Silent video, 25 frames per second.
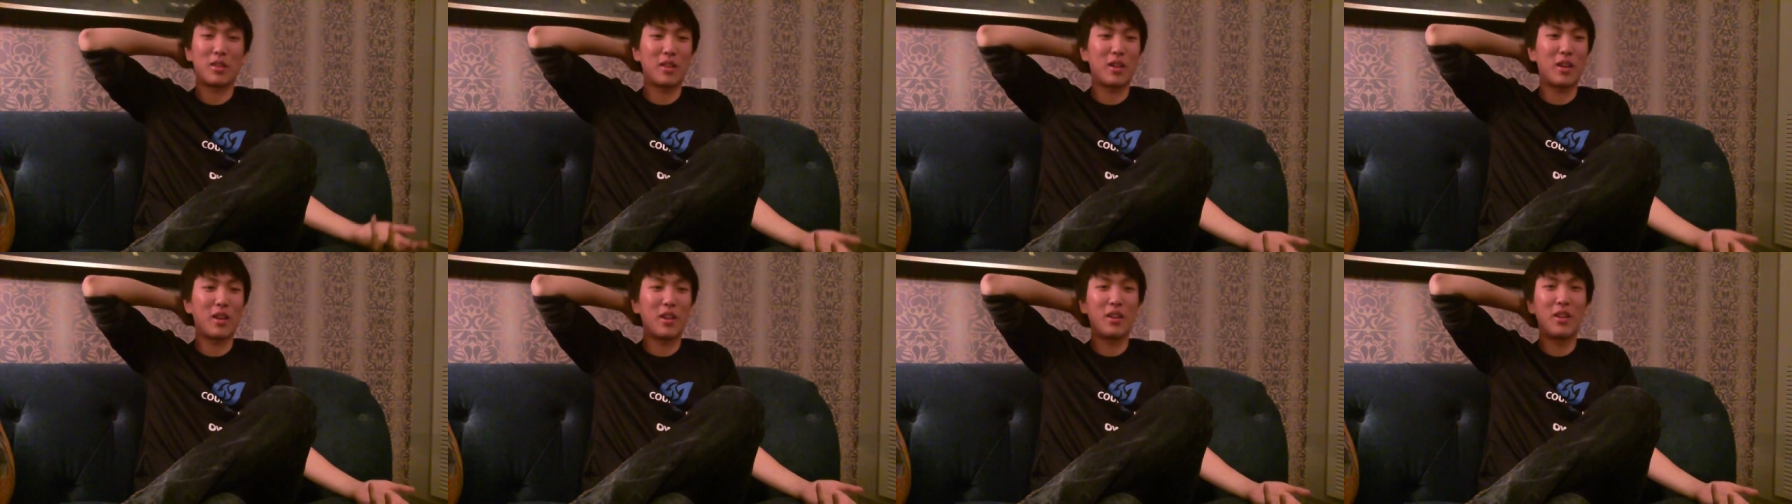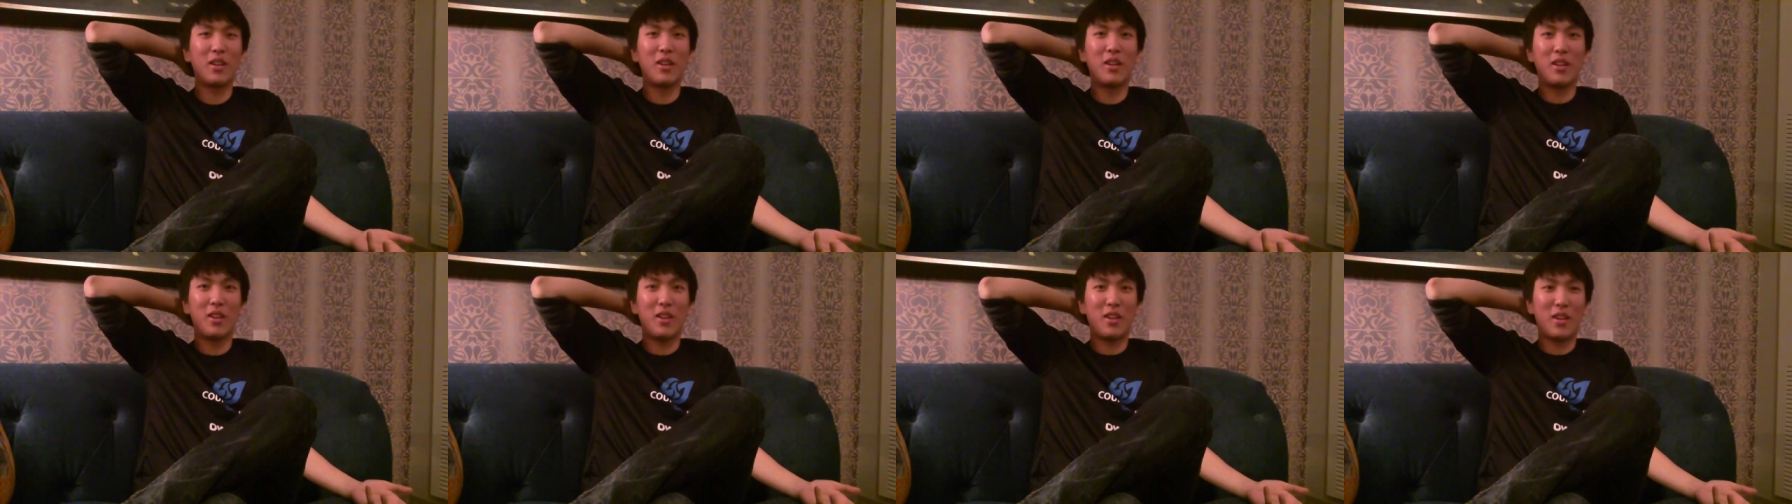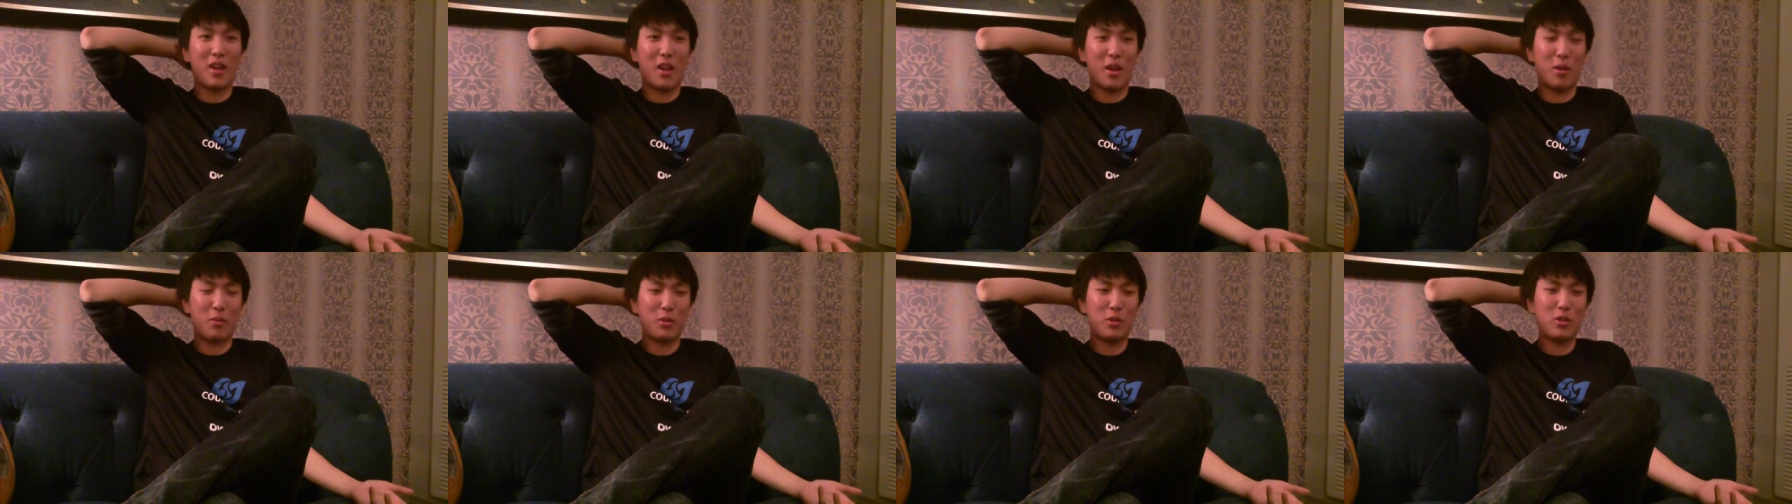that.
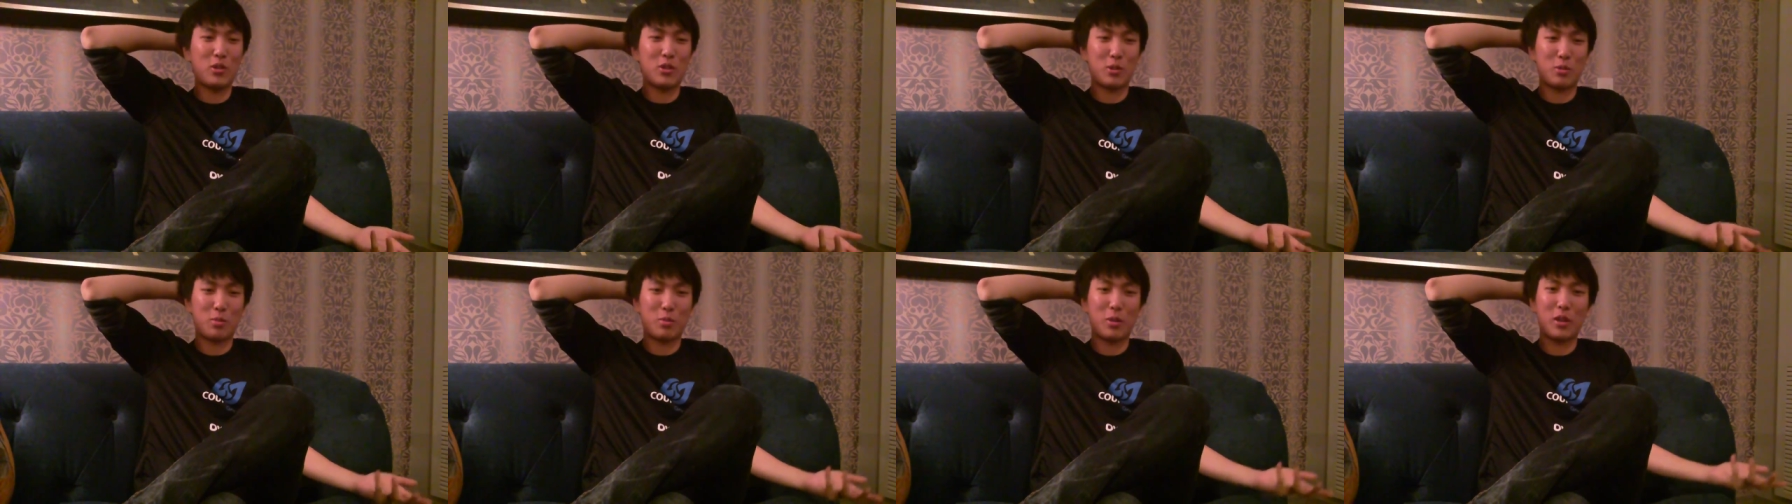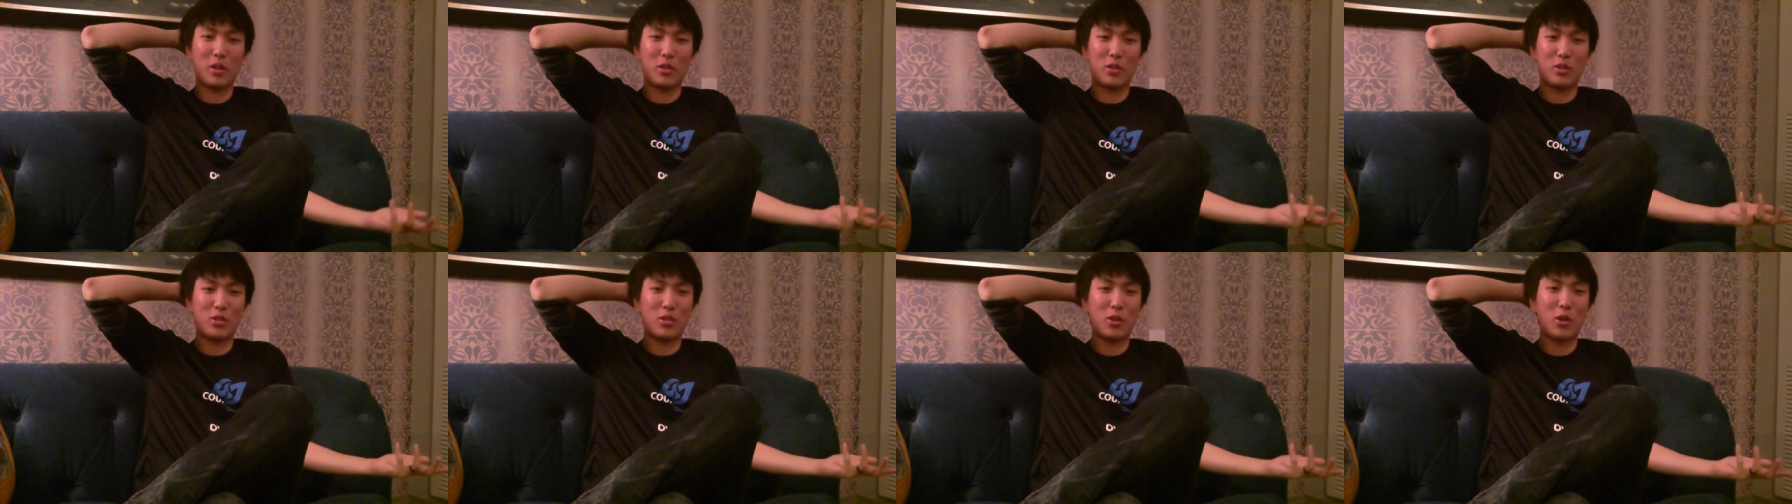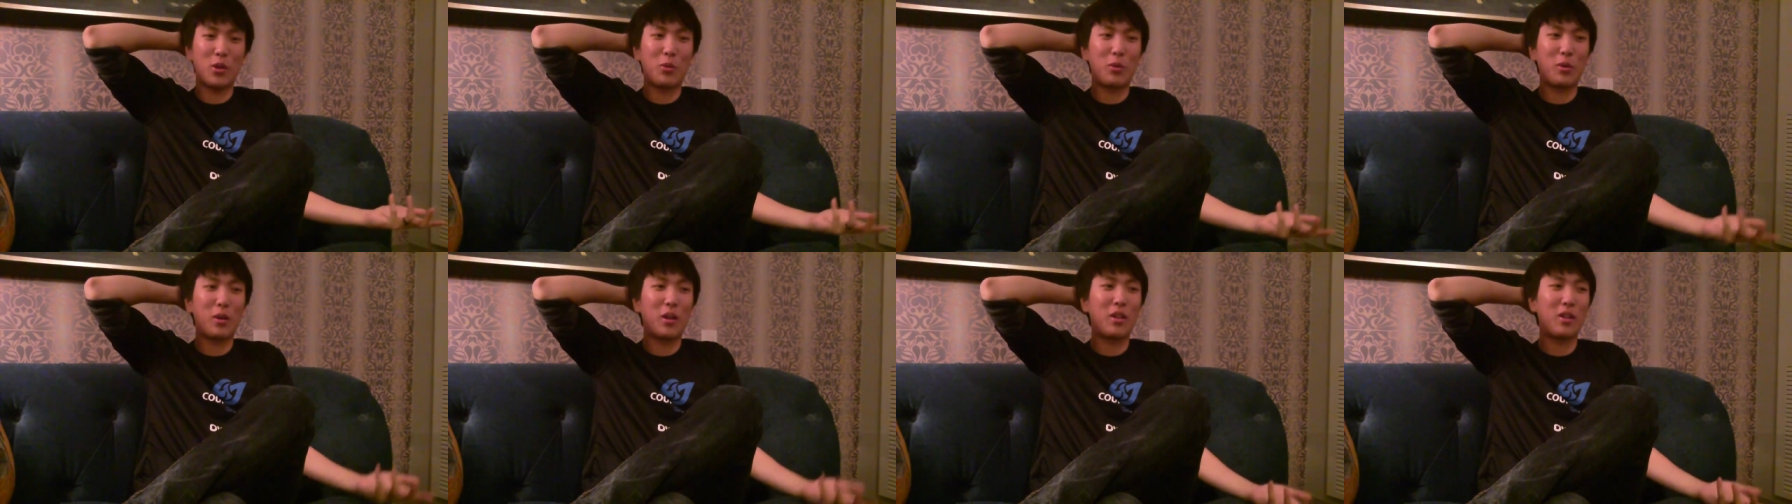And we just played
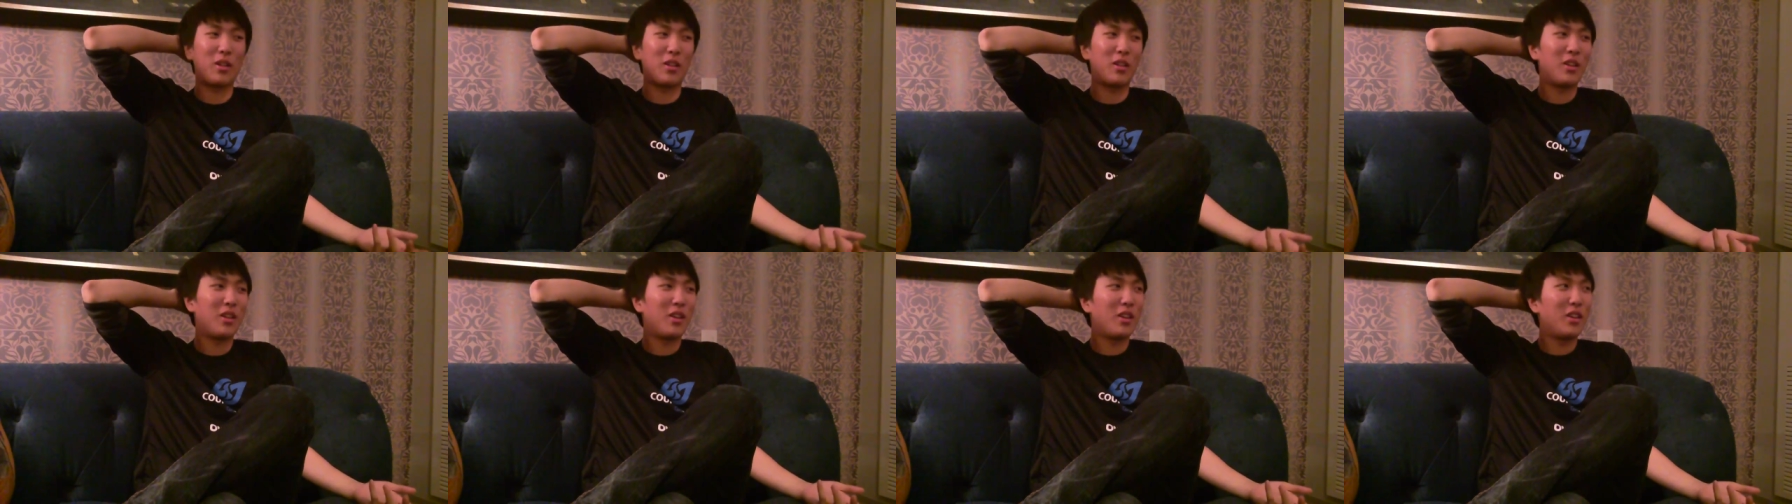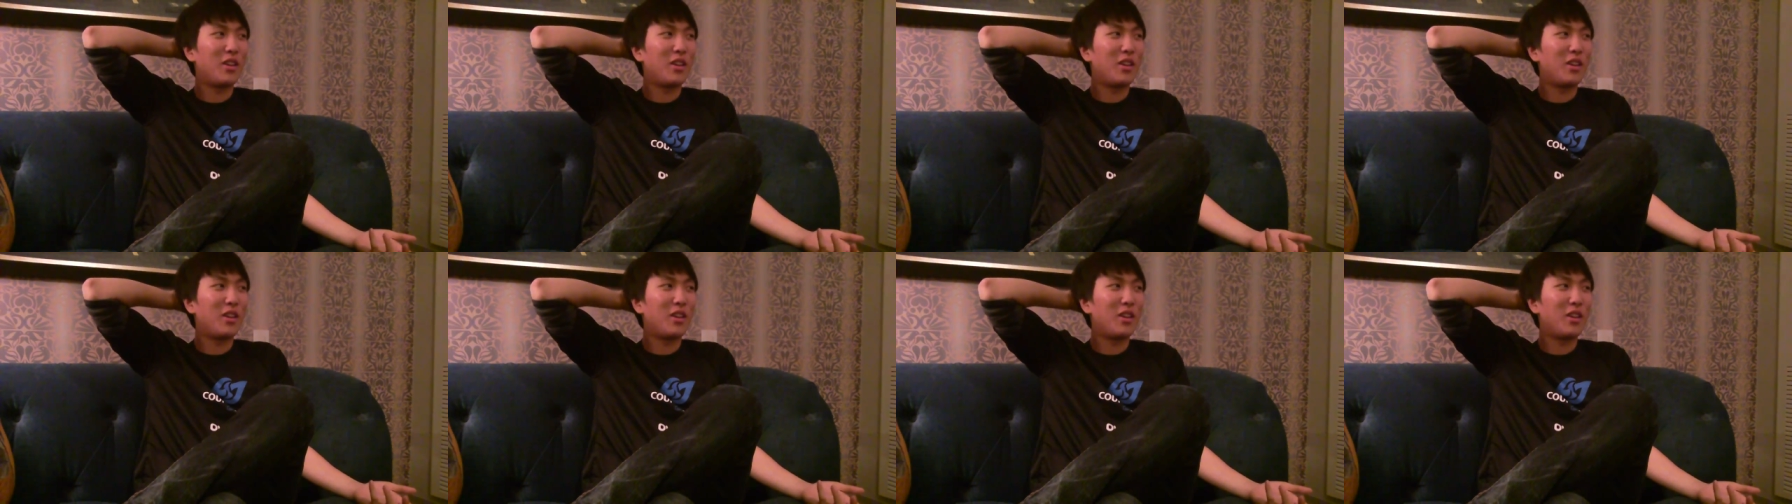so well.